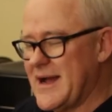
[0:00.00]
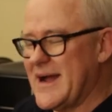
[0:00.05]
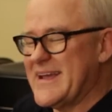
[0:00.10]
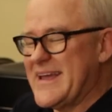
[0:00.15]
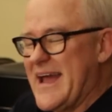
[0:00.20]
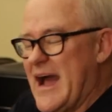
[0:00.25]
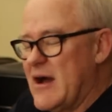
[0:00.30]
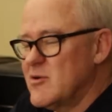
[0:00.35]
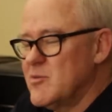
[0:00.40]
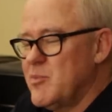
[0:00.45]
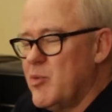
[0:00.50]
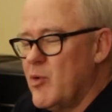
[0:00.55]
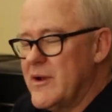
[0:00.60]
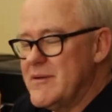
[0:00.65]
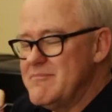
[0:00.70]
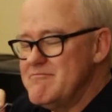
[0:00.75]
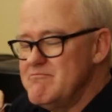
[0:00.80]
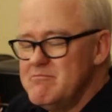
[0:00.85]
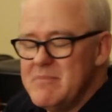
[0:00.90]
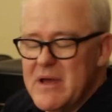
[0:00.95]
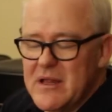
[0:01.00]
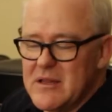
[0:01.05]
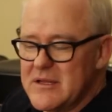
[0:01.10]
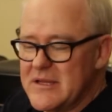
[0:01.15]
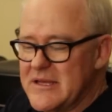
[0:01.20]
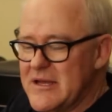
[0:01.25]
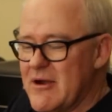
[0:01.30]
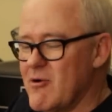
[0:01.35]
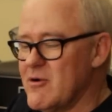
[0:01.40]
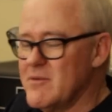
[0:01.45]
counterpoint
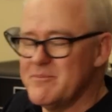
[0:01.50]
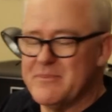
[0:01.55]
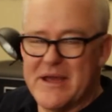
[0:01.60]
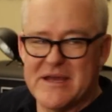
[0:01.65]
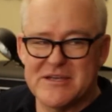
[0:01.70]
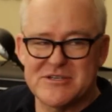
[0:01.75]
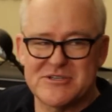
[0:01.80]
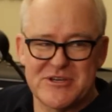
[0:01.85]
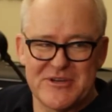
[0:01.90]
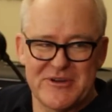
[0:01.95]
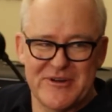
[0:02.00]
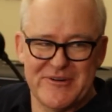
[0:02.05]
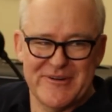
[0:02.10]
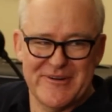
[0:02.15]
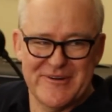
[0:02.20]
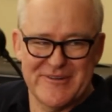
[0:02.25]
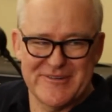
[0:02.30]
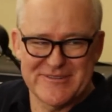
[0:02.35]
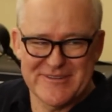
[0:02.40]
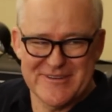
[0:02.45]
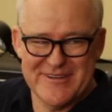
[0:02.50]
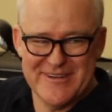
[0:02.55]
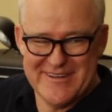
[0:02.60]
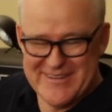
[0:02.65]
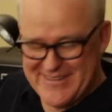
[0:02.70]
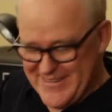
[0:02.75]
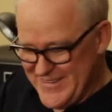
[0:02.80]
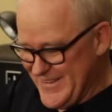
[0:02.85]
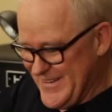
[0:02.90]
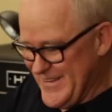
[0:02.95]
melody arpeggio over
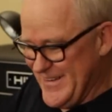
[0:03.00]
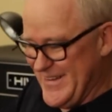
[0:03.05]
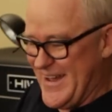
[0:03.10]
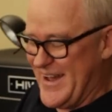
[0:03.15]
it.